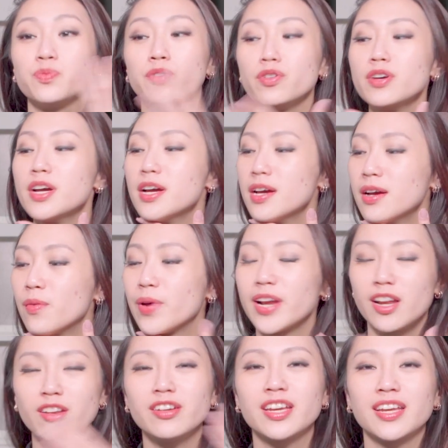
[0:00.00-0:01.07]
So when
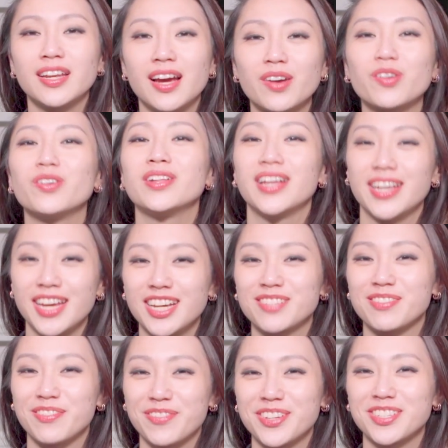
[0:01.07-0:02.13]
I look at it, I go like,
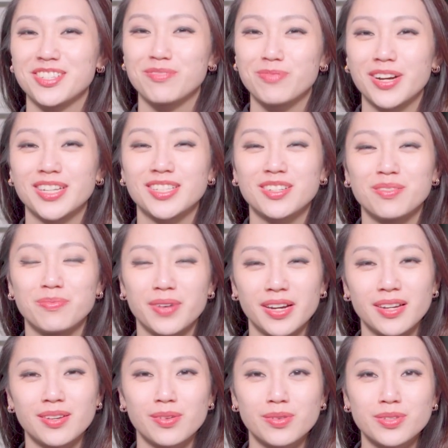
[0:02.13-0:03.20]
yes, my face is brighter,
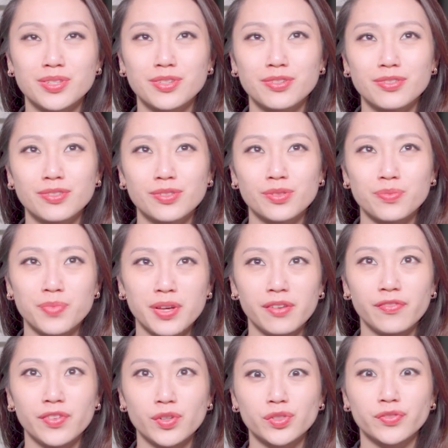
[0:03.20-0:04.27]
but it also, to me,
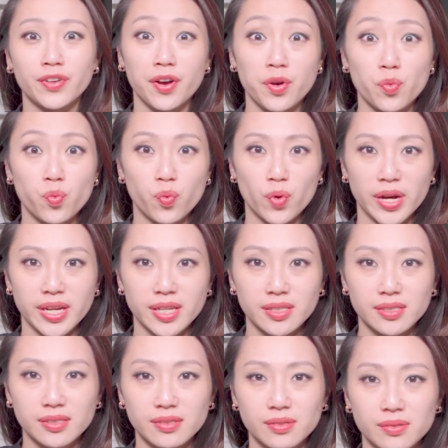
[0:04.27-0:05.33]
feels very
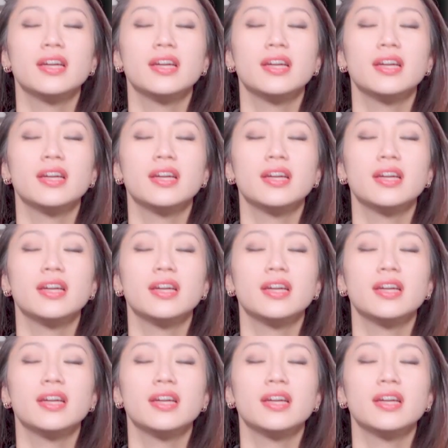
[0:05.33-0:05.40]
white.